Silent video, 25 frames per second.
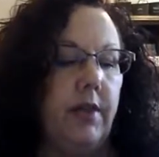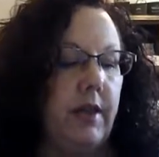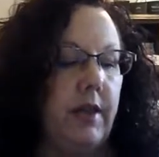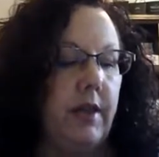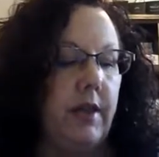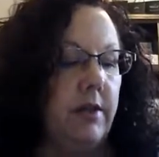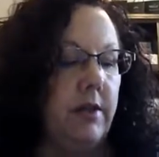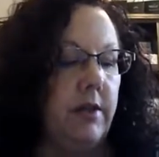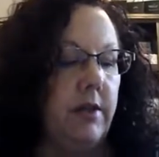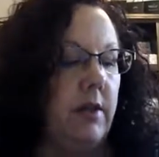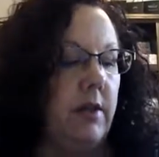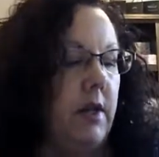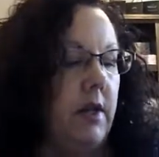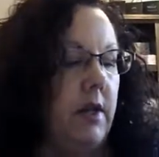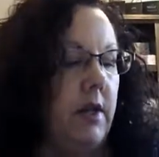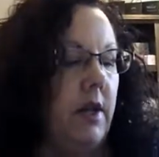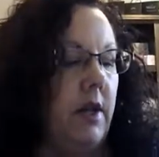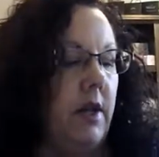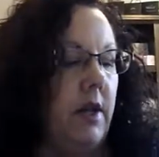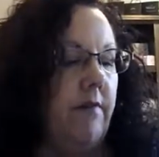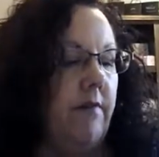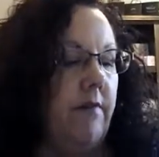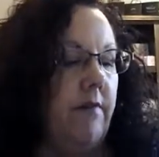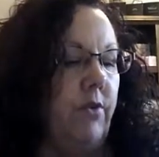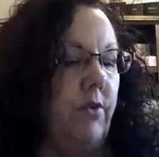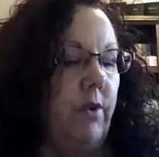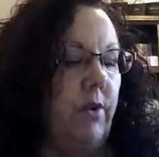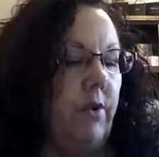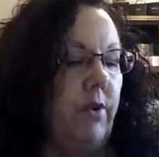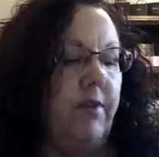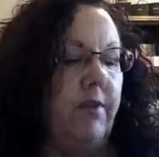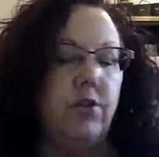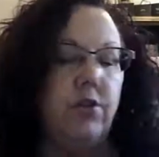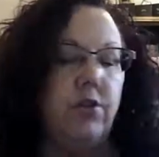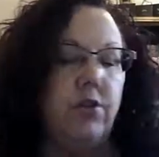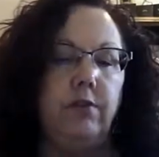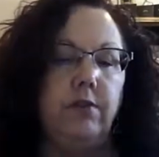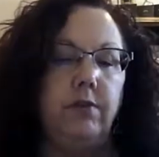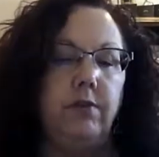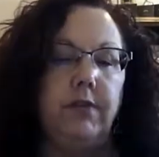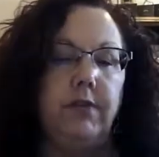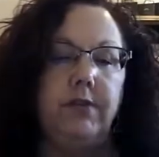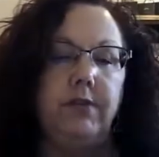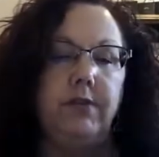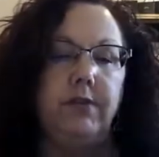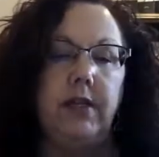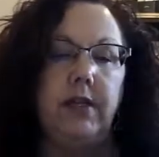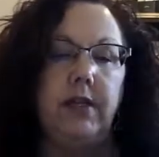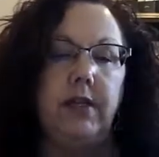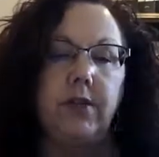Then fourth,
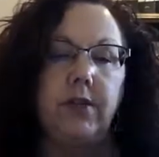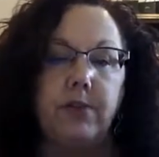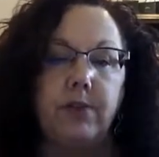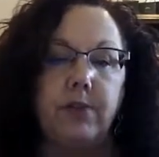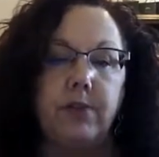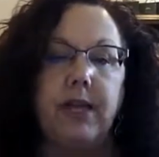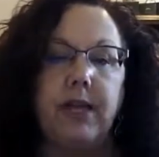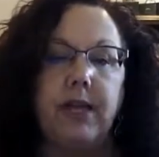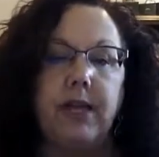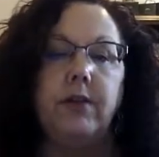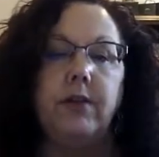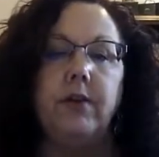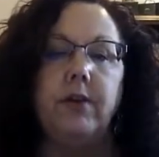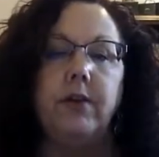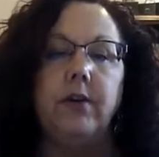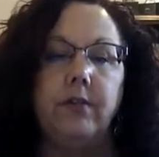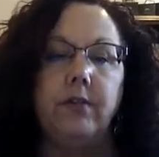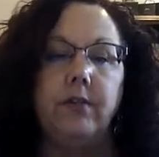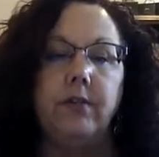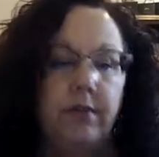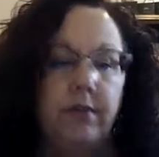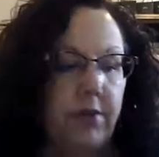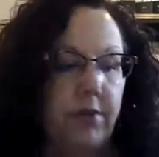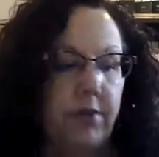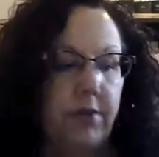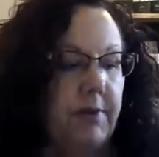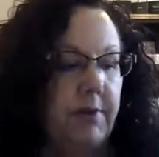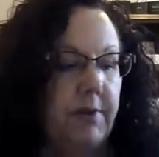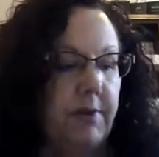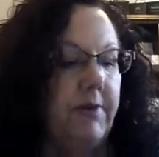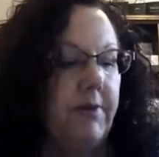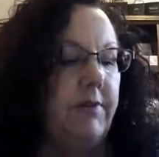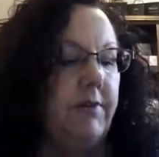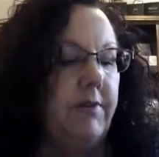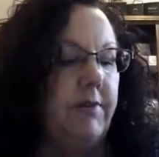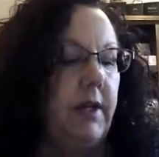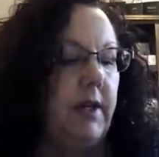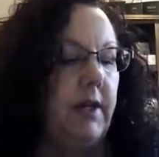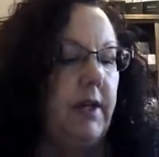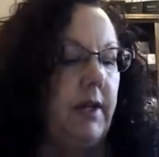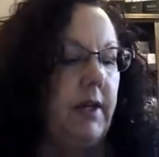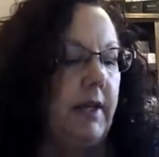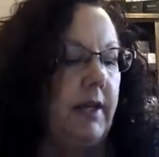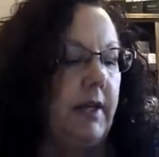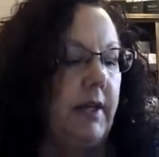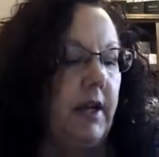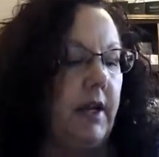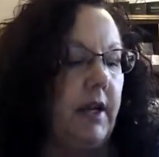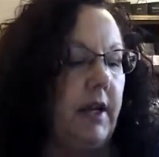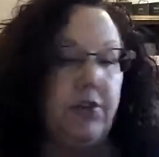250, 300, 350,
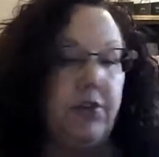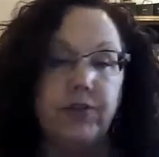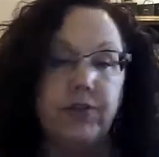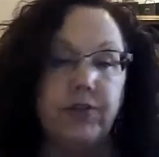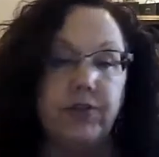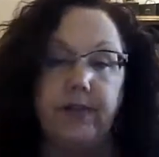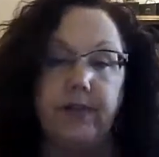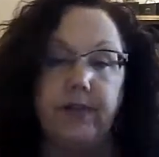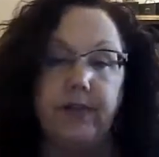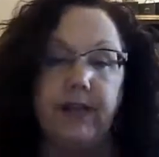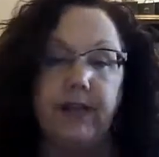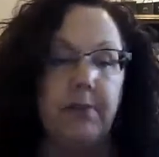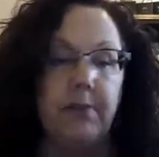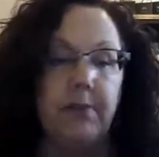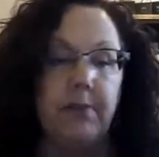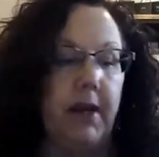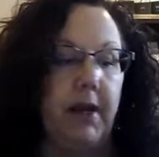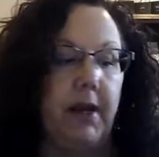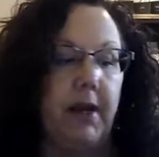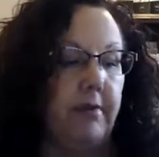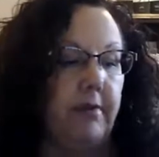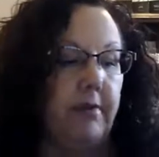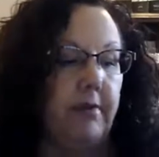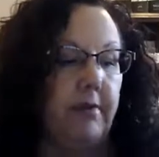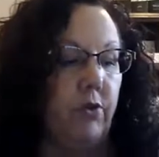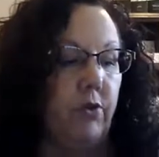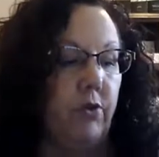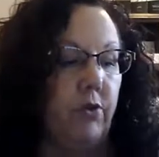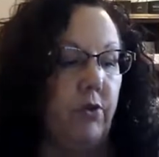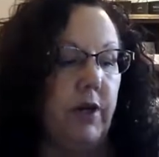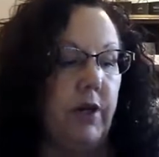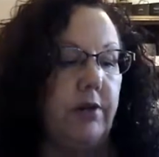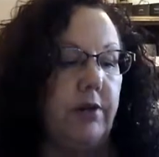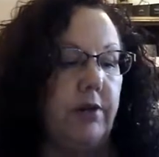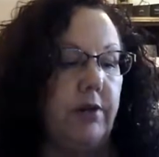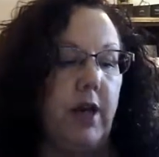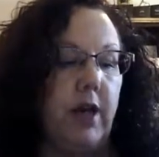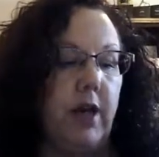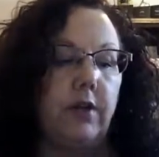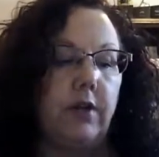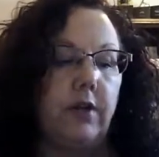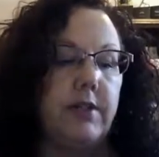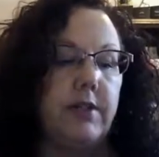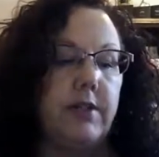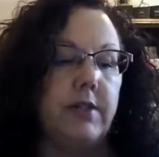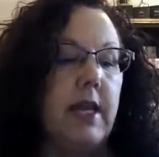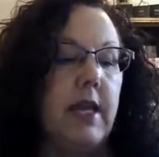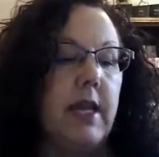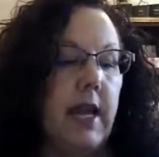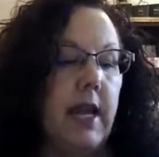and then on your 7th campaign,
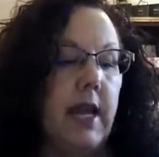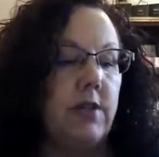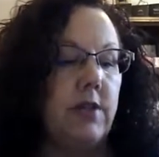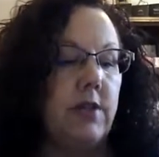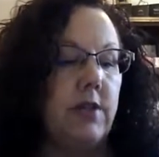$400.